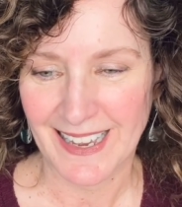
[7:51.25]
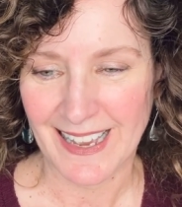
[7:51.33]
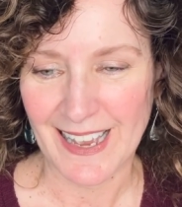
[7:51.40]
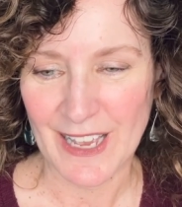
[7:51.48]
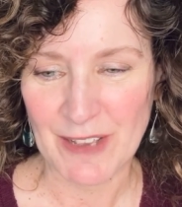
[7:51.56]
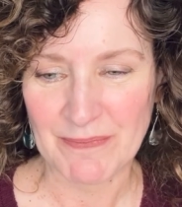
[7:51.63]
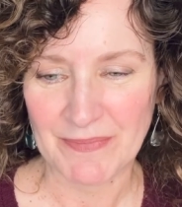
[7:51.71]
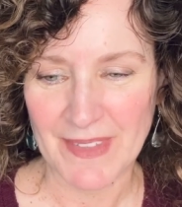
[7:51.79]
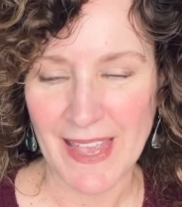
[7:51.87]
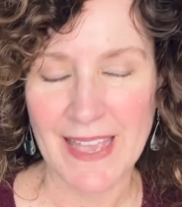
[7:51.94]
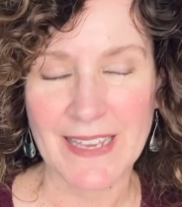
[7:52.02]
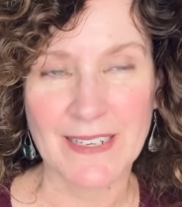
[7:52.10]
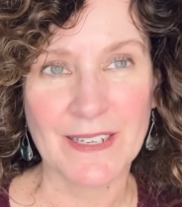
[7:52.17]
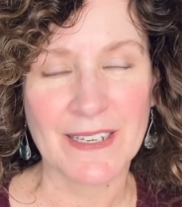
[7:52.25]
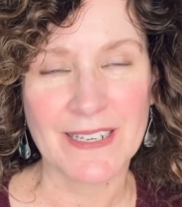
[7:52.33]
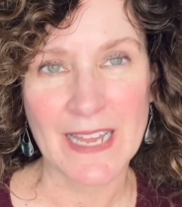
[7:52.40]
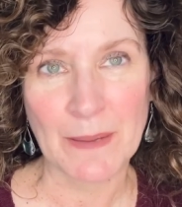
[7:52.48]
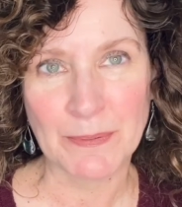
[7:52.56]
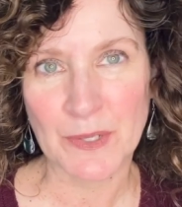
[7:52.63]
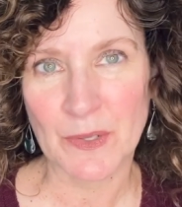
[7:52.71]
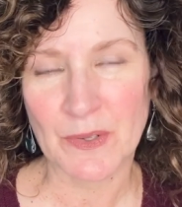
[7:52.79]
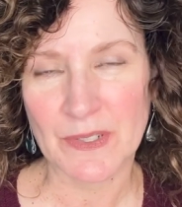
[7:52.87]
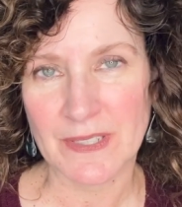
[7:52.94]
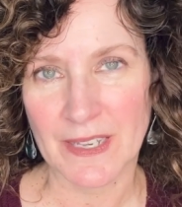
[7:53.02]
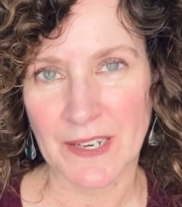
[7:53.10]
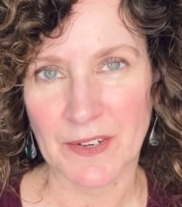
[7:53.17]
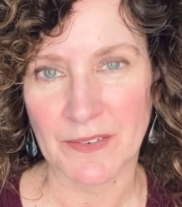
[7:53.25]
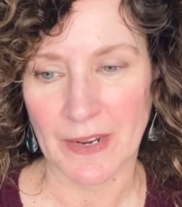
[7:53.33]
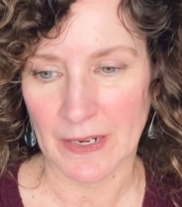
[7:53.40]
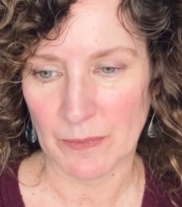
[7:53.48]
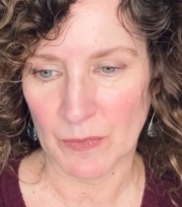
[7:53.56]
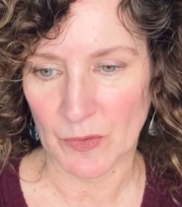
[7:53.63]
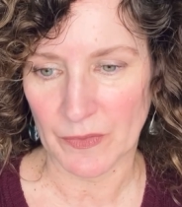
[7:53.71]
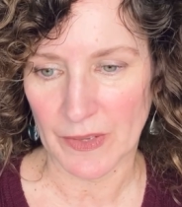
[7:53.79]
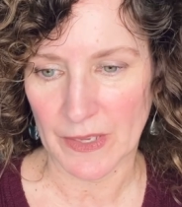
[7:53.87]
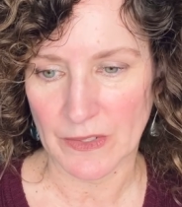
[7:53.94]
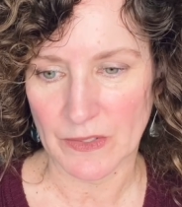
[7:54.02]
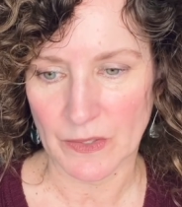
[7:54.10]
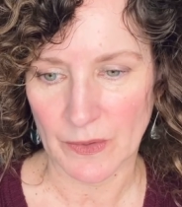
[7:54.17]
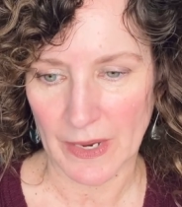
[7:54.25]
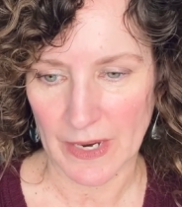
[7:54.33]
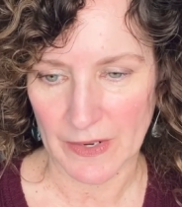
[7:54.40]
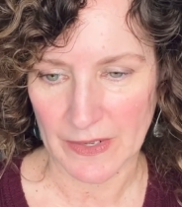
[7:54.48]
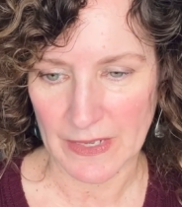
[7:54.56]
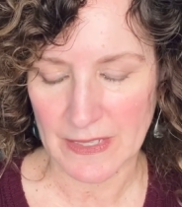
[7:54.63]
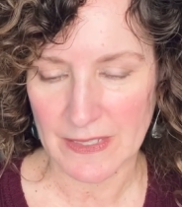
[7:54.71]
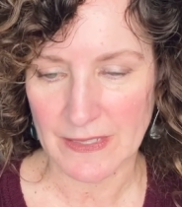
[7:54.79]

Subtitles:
And Neptune is getting ready to move into Aries.